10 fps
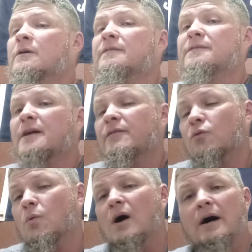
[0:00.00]

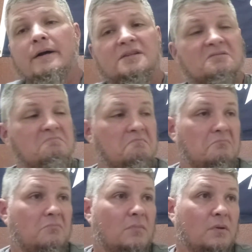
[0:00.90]
Flavor-wise,
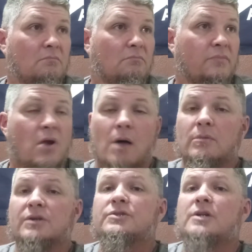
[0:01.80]

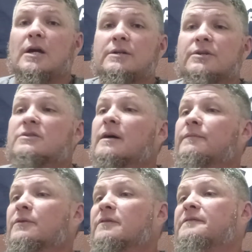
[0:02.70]
not much change
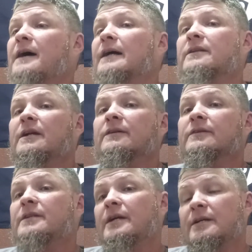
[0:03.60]
except for the fact that
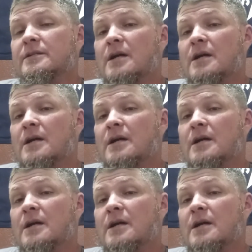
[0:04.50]
everything has